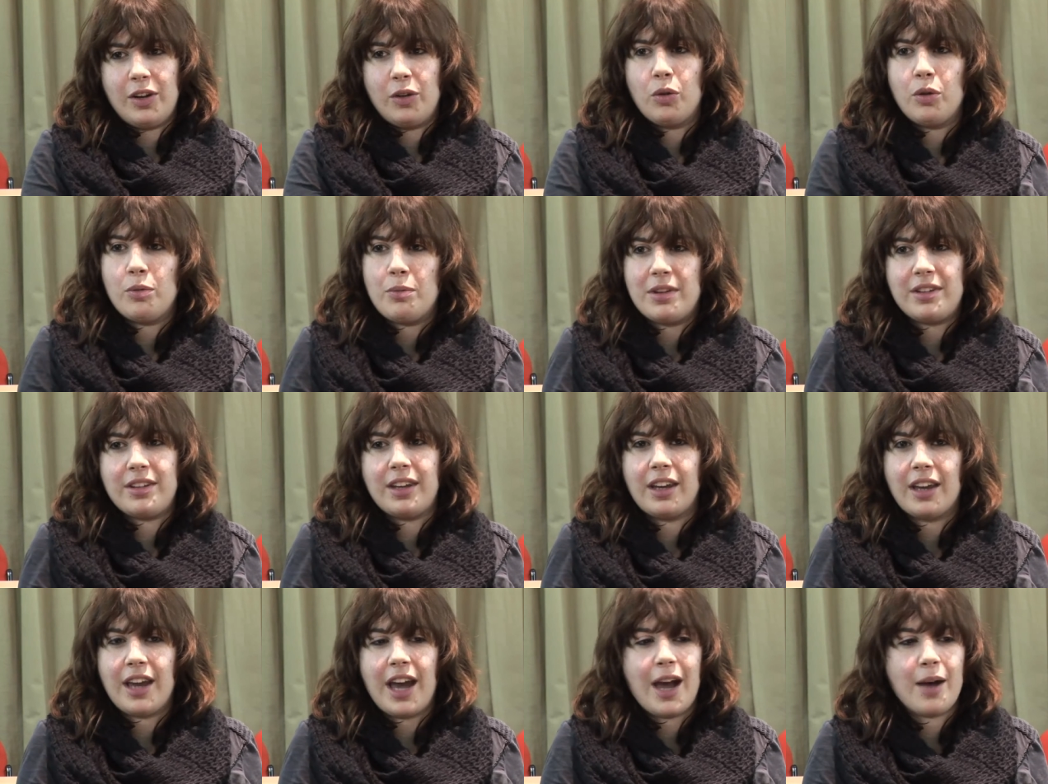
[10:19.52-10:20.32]
all the
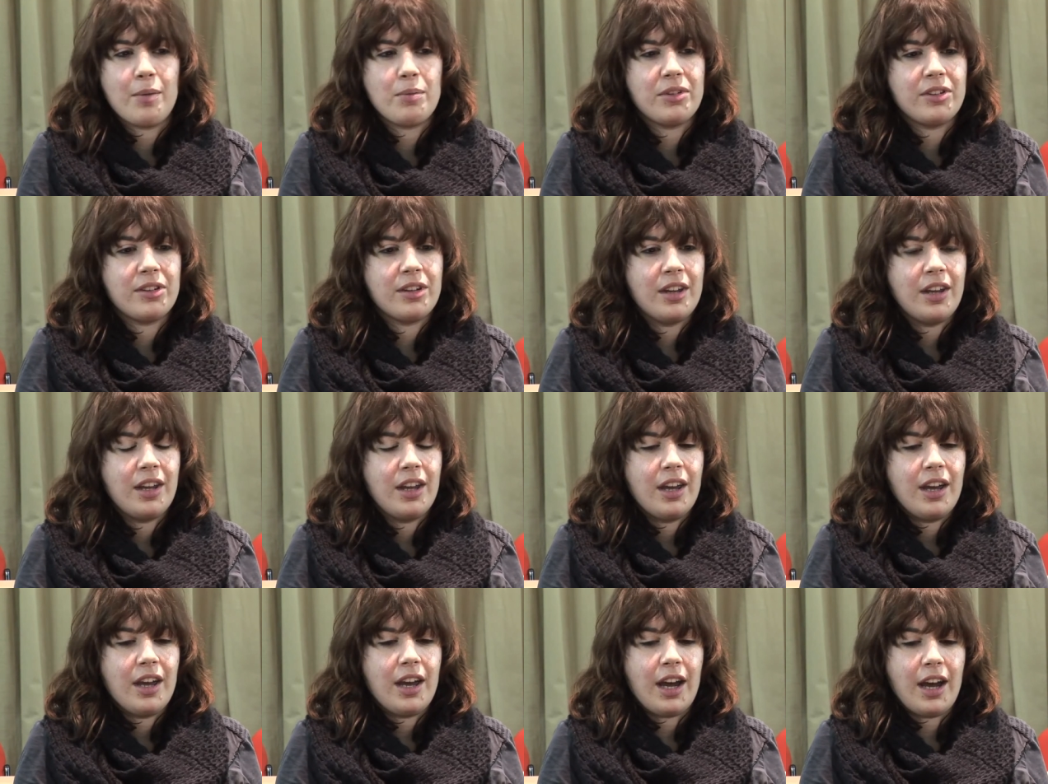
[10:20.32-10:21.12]
missing gaps.
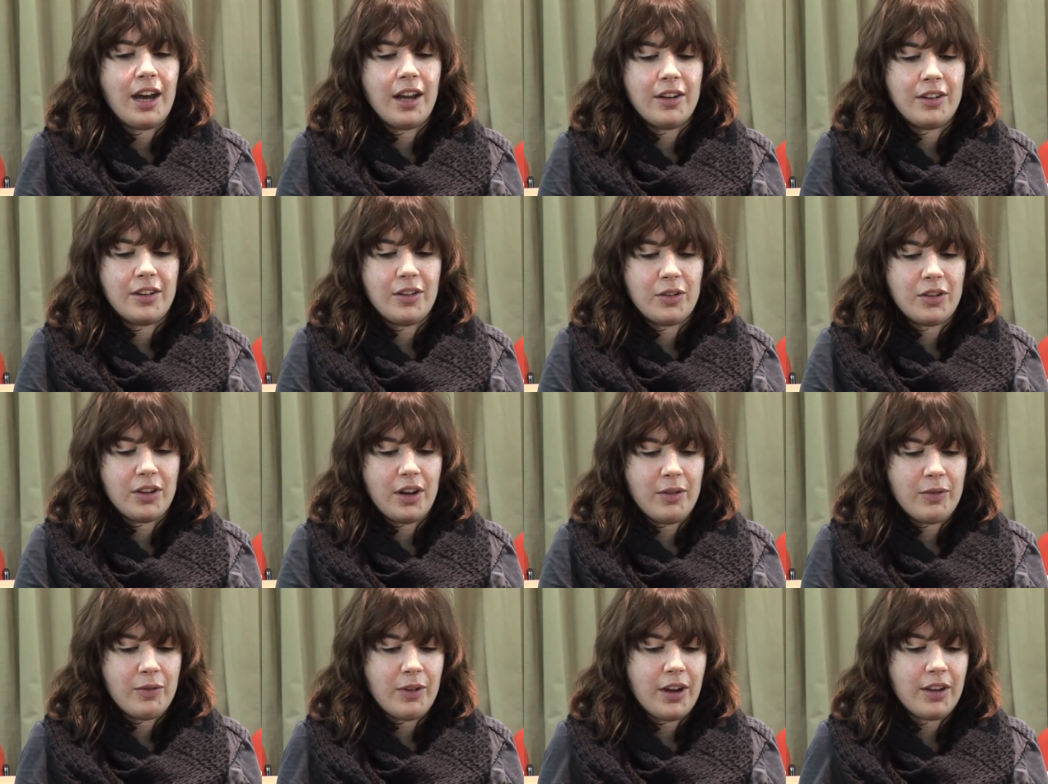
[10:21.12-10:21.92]
And it was our
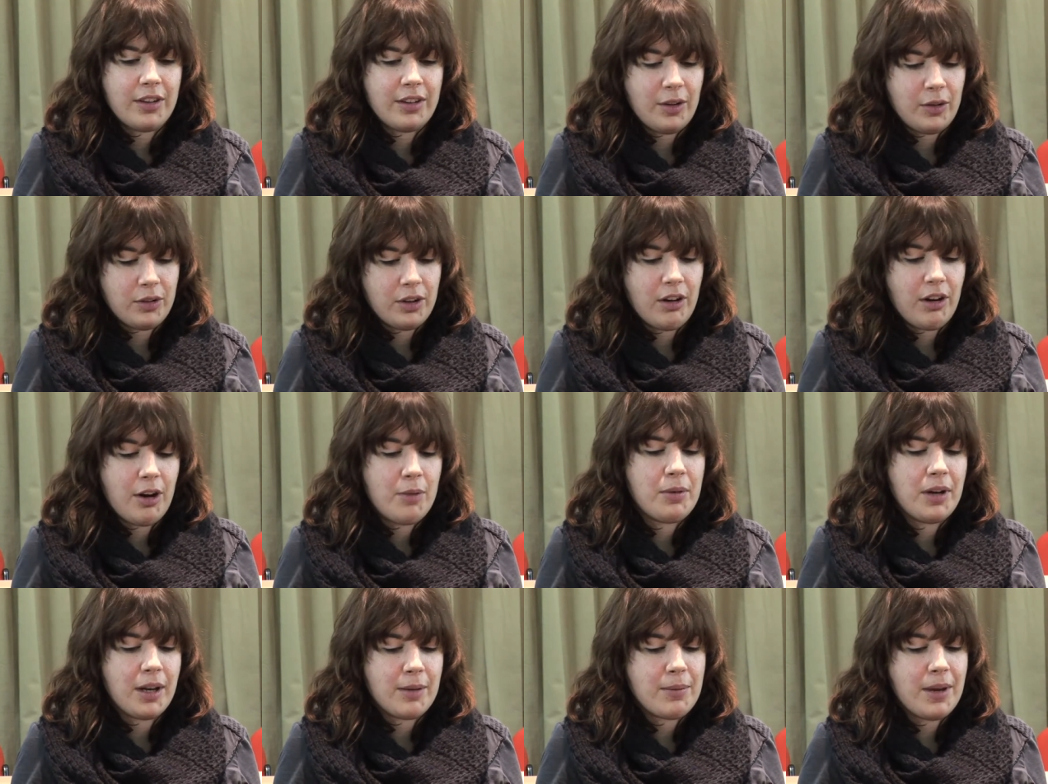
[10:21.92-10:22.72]
first, it was our
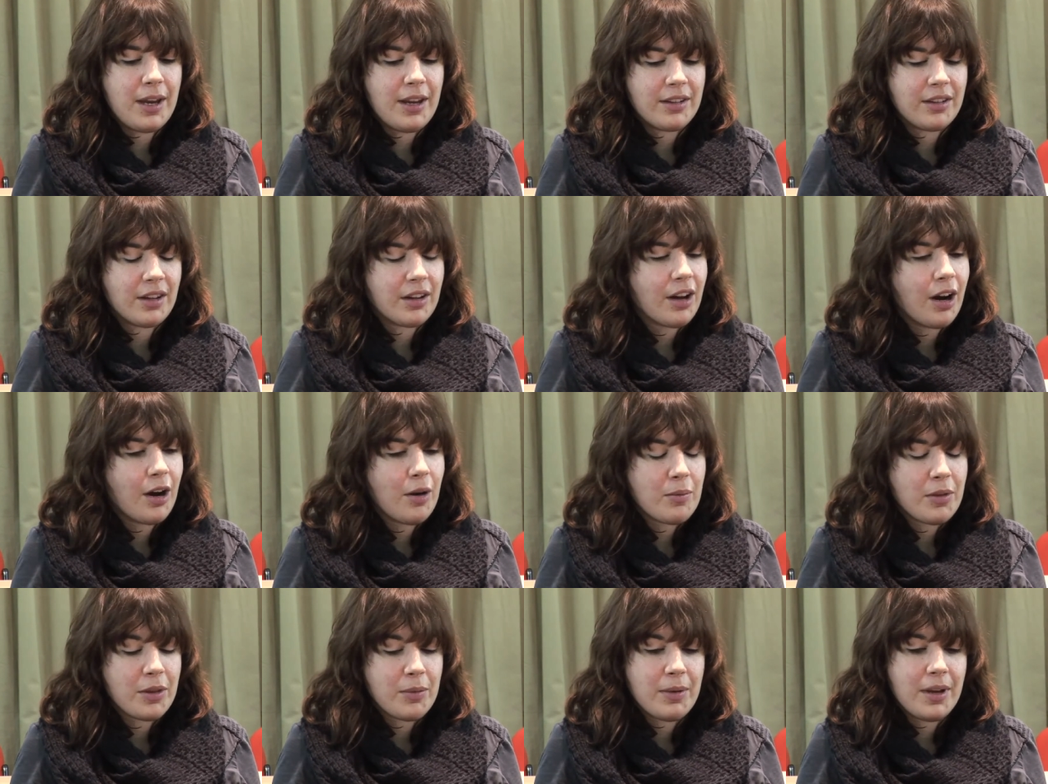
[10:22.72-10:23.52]
opening piece. I can't
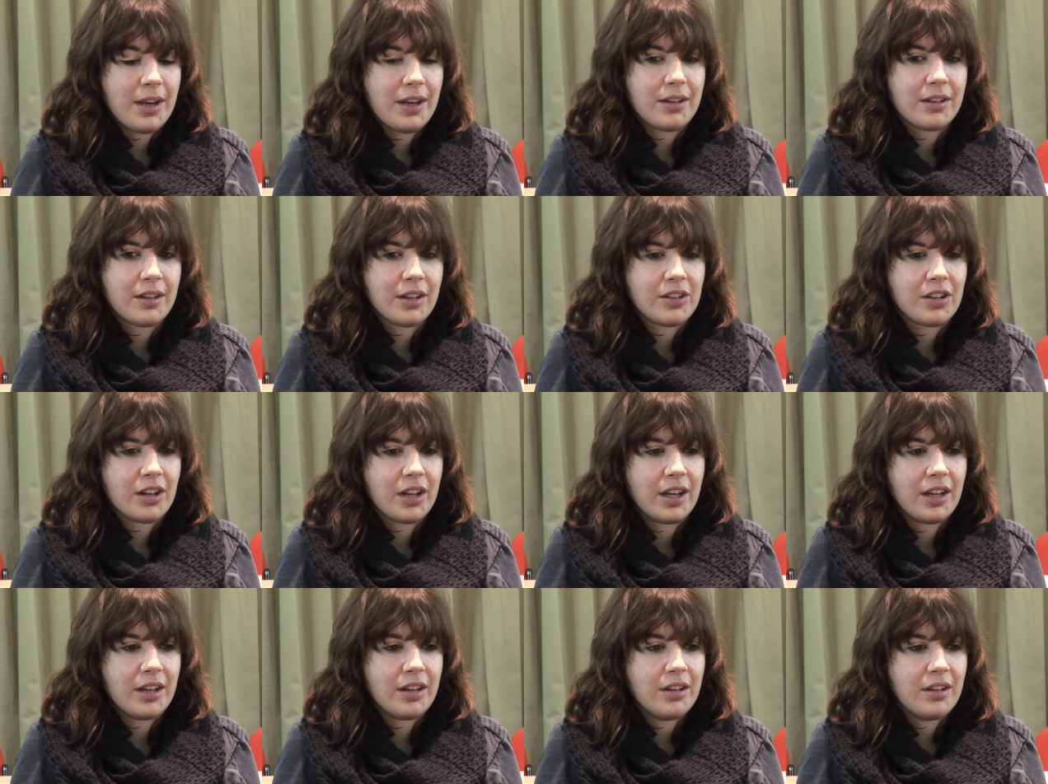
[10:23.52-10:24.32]
remember the piece
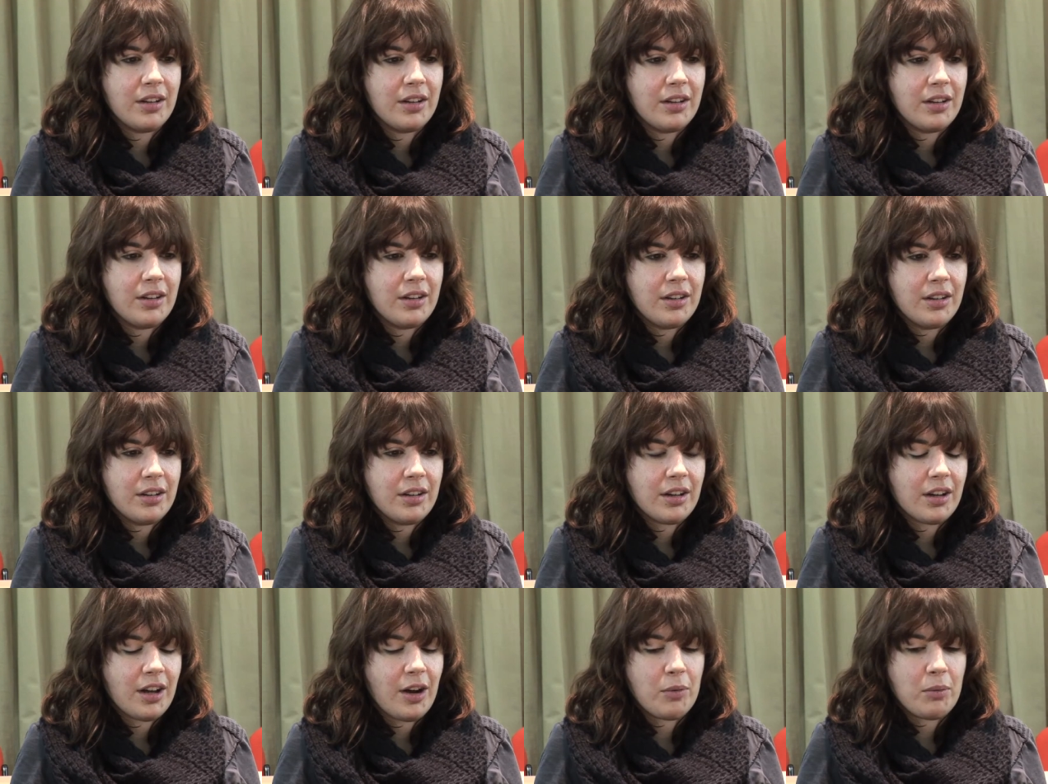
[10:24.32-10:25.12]
actually,
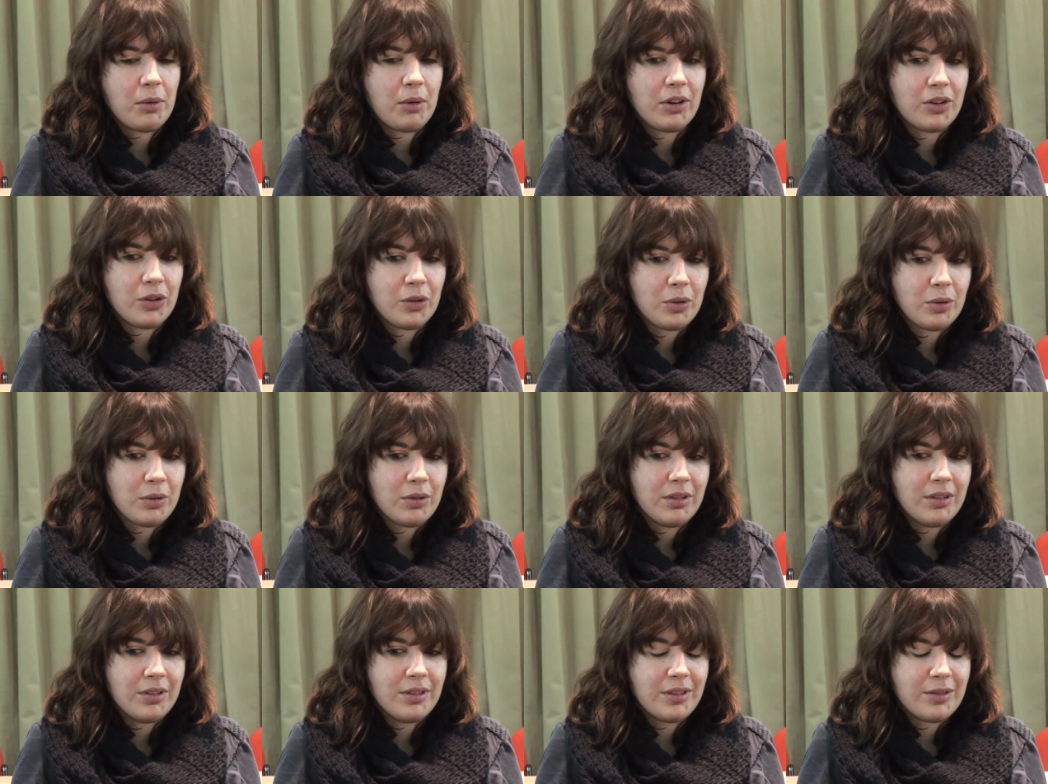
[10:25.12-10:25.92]
can't remember at all
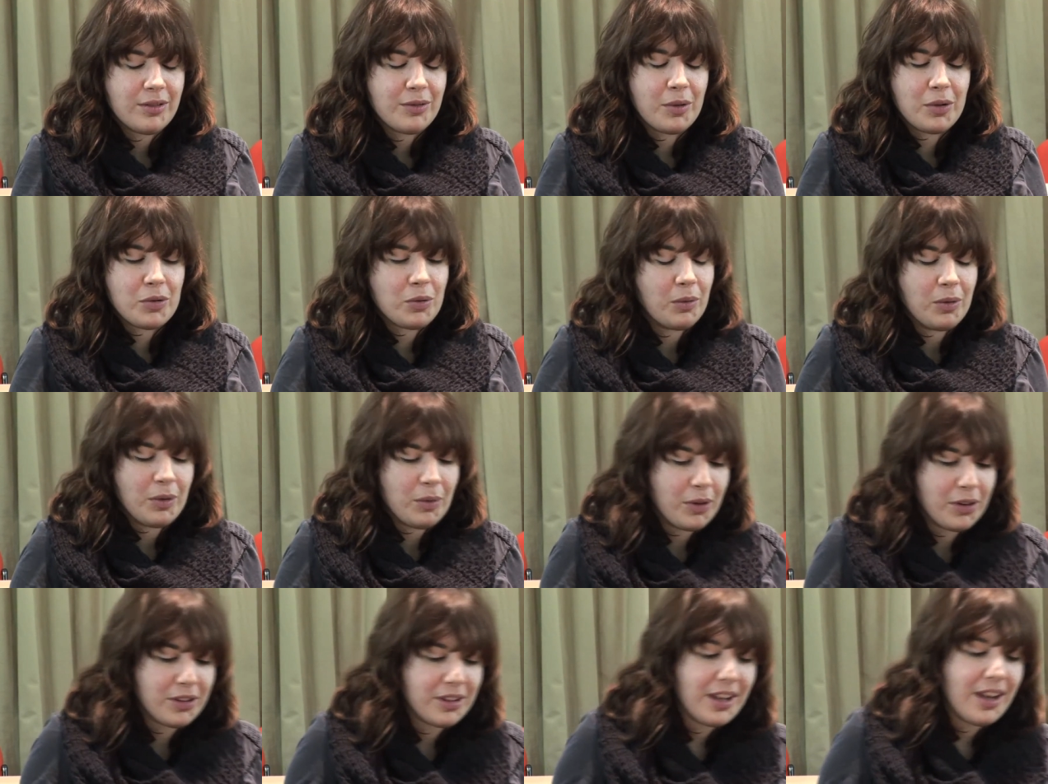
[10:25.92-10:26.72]
which one it
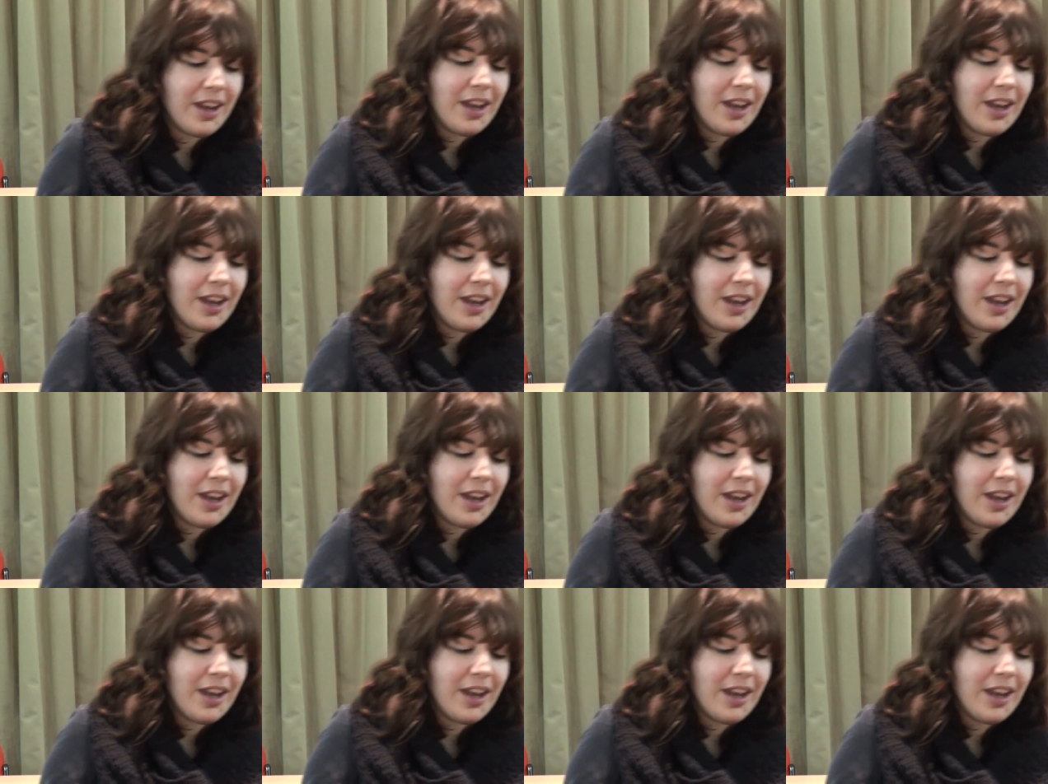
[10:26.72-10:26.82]
was.